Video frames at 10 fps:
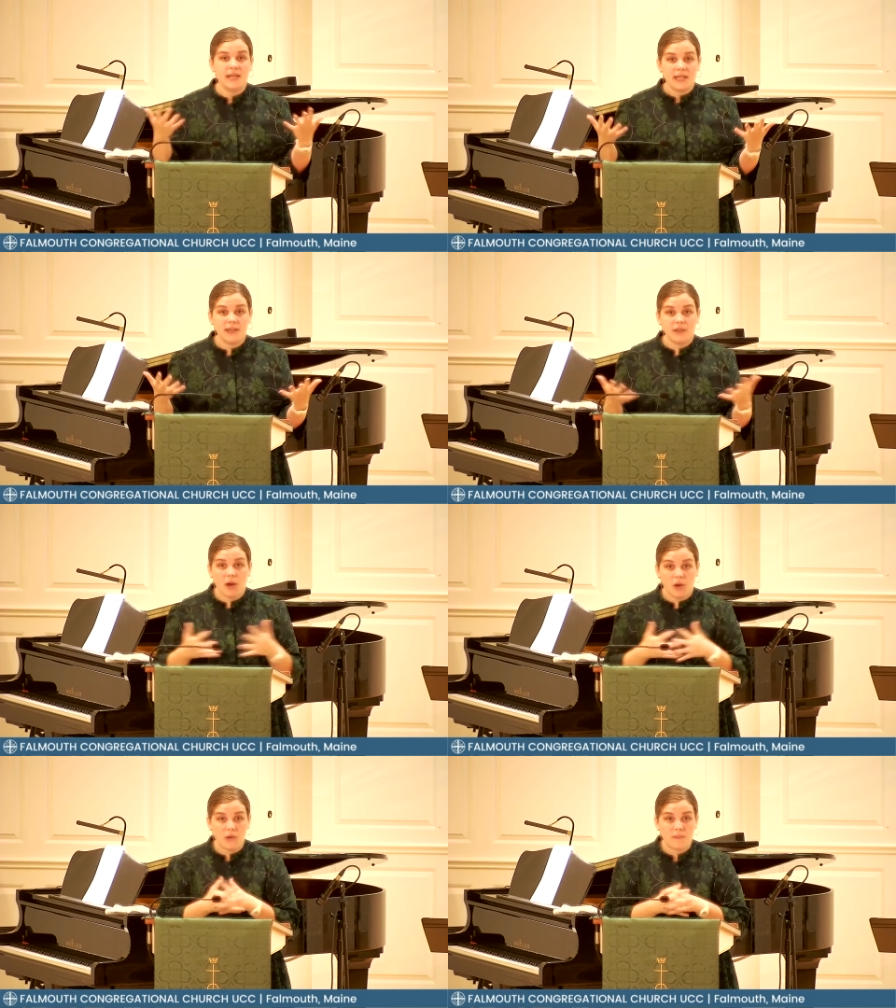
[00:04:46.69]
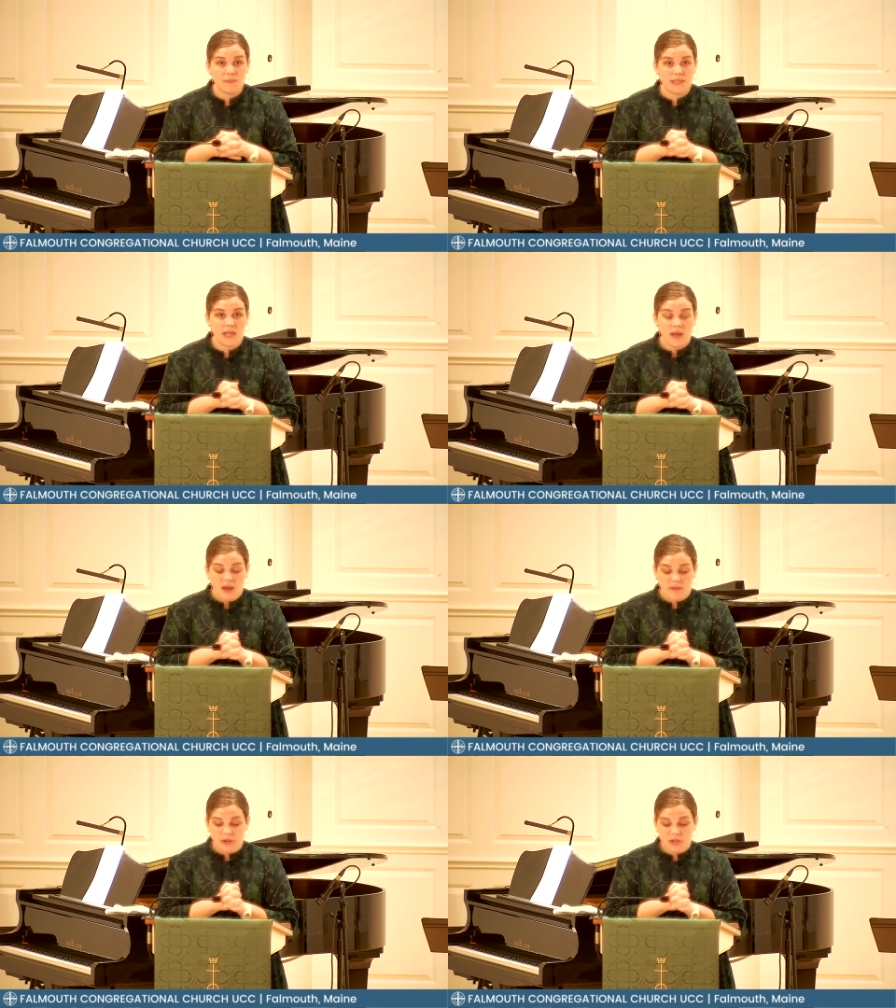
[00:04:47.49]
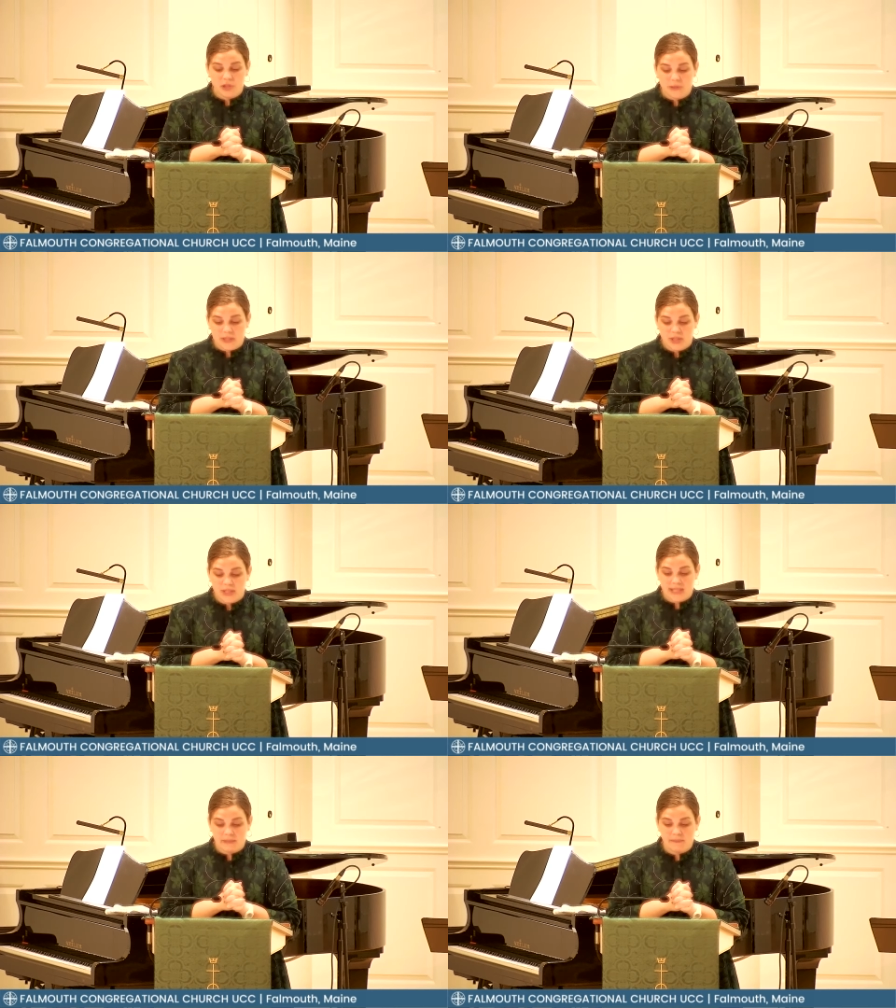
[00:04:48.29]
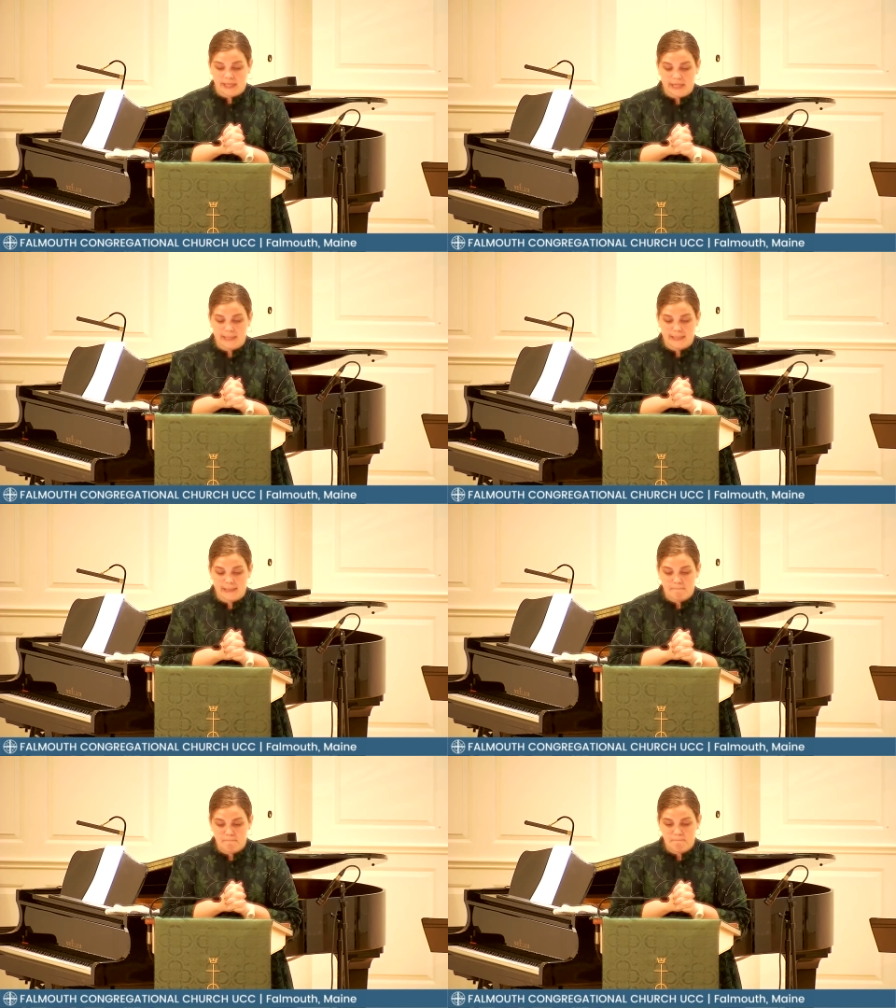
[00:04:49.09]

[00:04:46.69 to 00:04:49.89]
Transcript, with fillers: in the homes of our Jewish siblings.